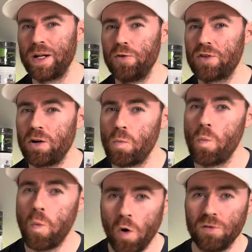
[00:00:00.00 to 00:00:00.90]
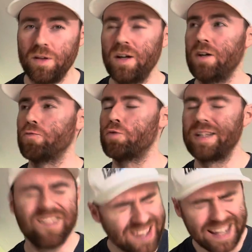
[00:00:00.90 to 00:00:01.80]
you don't want
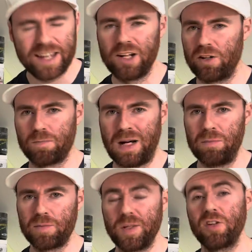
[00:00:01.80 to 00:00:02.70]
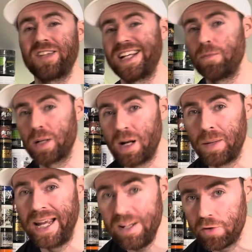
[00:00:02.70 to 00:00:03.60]
ridiculous pumps because they can become a
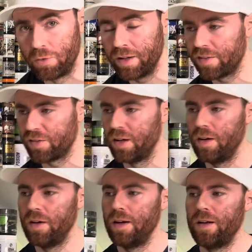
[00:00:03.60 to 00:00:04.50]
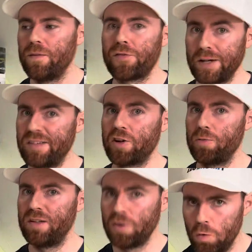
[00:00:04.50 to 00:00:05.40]
hindrance, 3 scoops
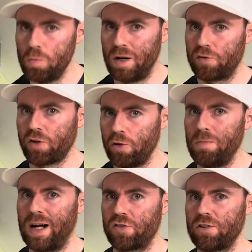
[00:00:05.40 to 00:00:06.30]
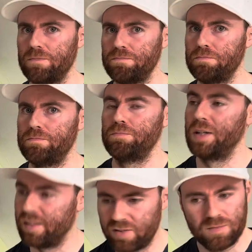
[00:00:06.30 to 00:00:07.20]
is almost too much. But
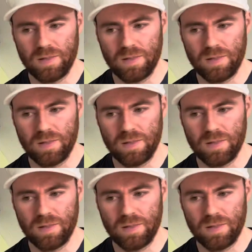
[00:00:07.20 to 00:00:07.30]
it's